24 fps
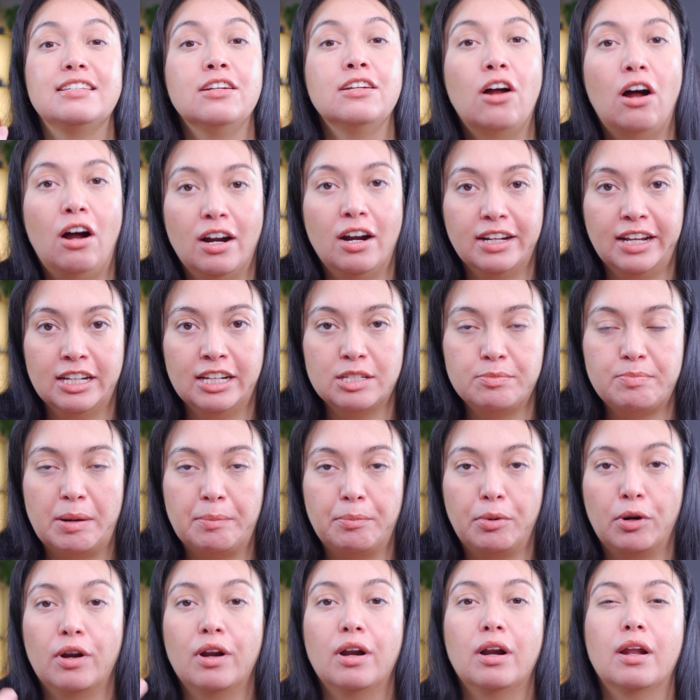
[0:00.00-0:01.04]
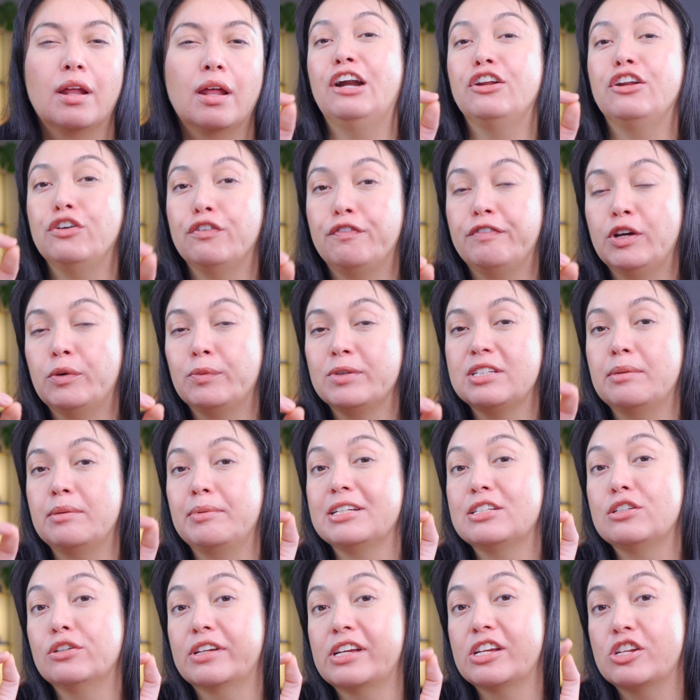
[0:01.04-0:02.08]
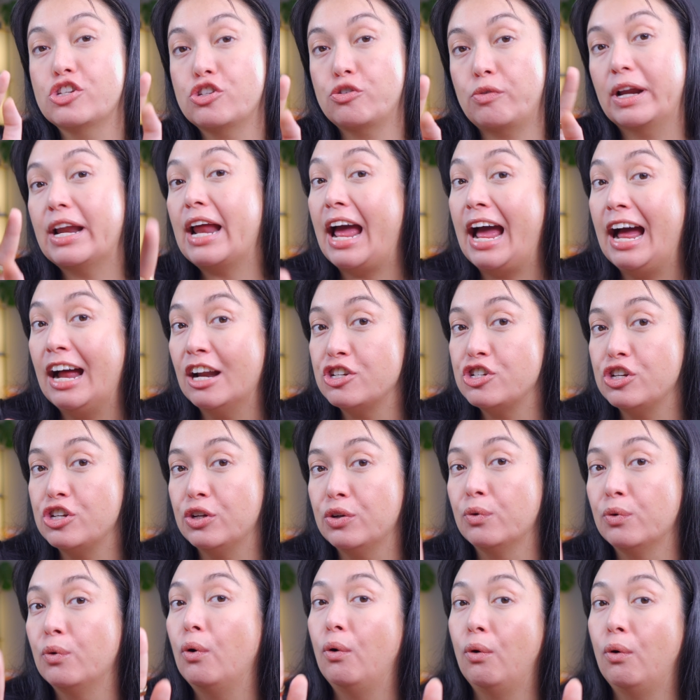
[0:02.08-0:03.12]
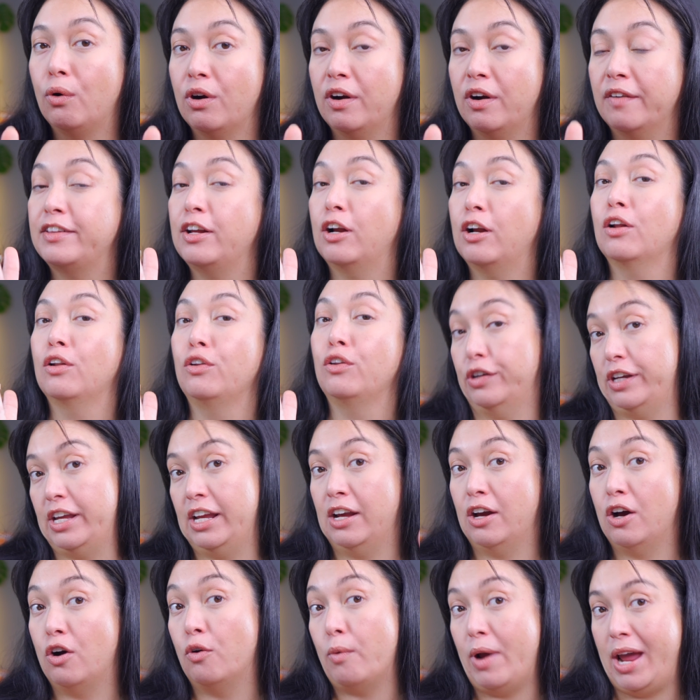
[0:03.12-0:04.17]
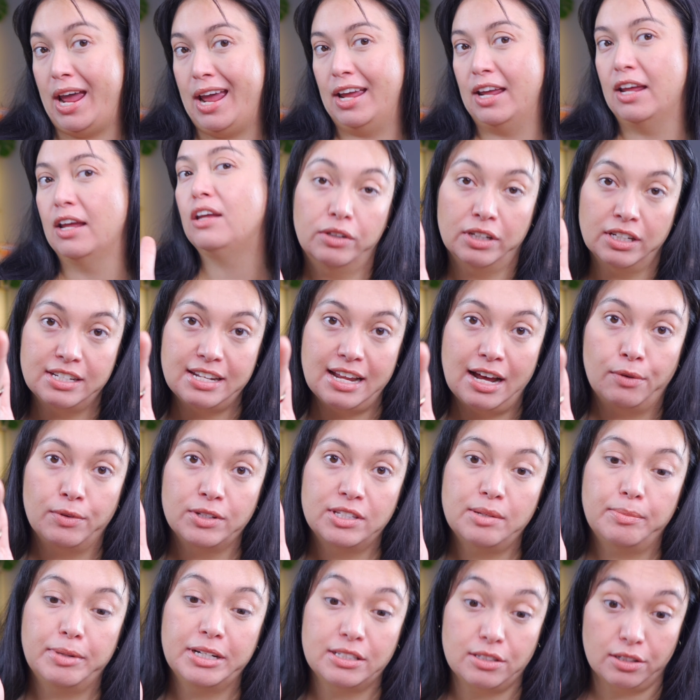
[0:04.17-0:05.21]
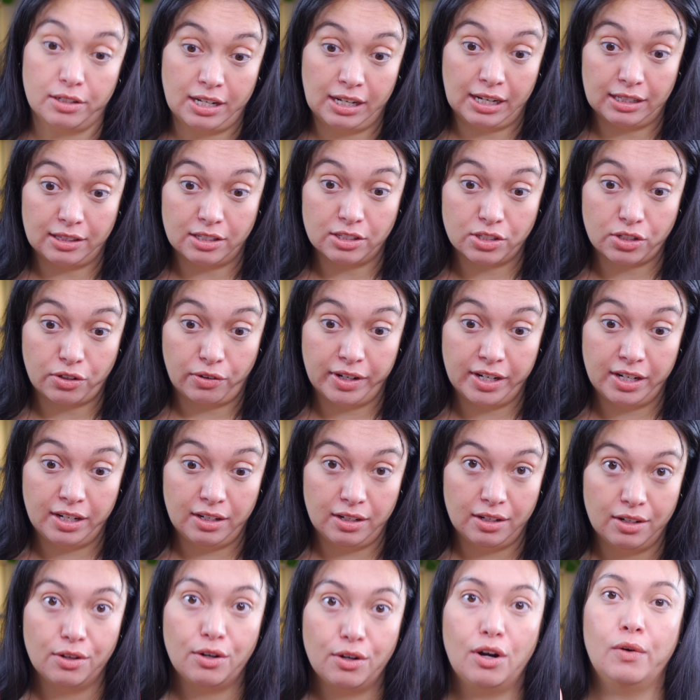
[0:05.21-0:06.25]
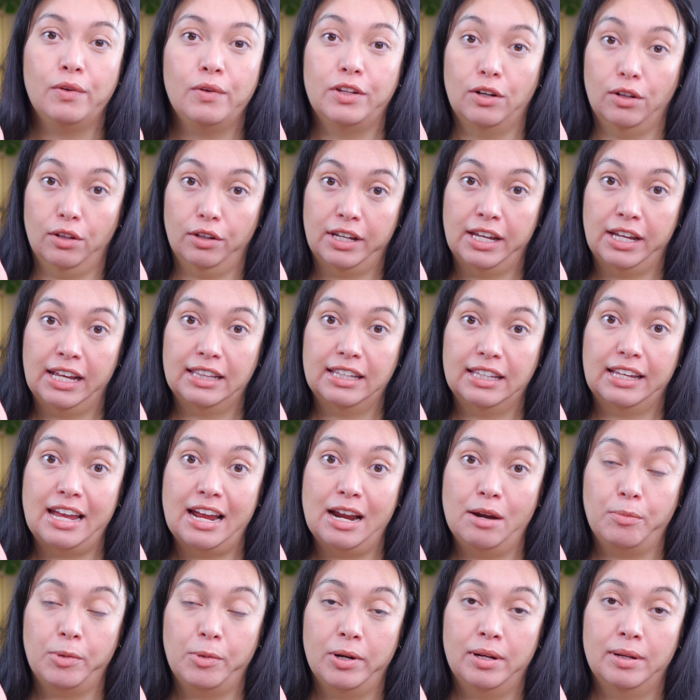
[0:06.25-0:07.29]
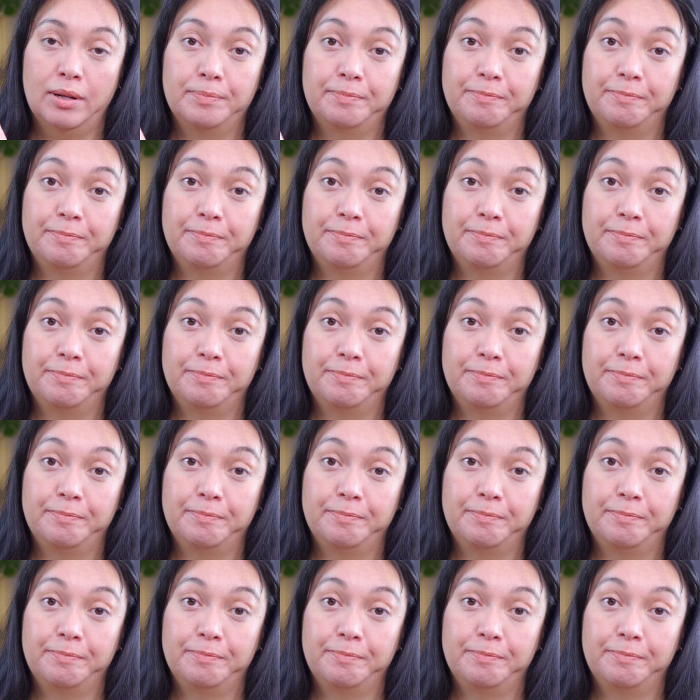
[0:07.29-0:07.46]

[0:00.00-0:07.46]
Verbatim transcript: As an audience member, how do you feel when somebody's looking straight at you or if they're looking away? You can tell when somebody's looking at the screen or when they're looking at the camera.